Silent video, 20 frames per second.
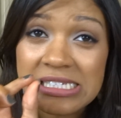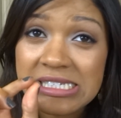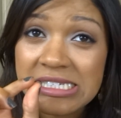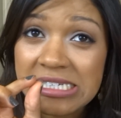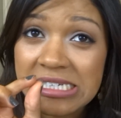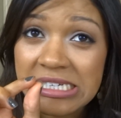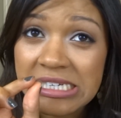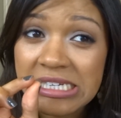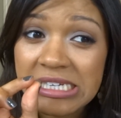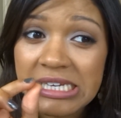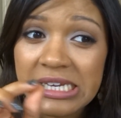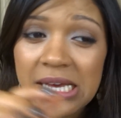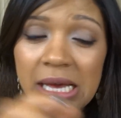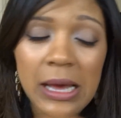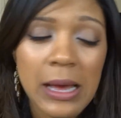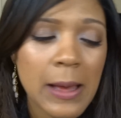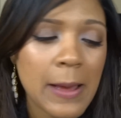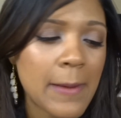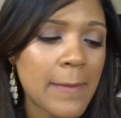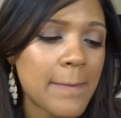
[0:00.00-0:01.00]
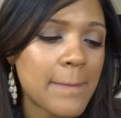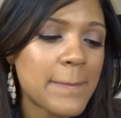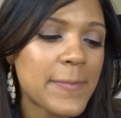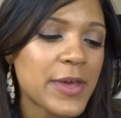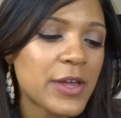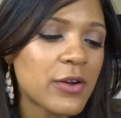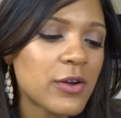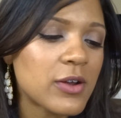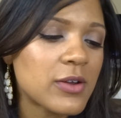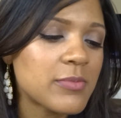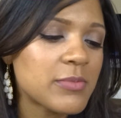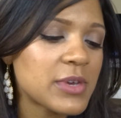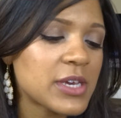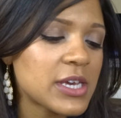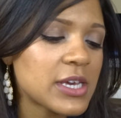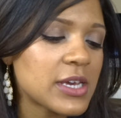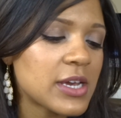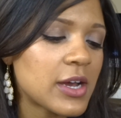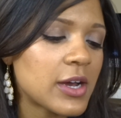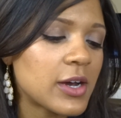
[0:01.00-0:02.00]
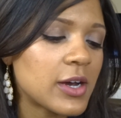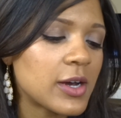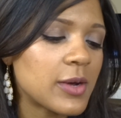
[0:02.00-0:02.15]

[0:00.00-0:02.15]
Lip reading: teeny bit on me,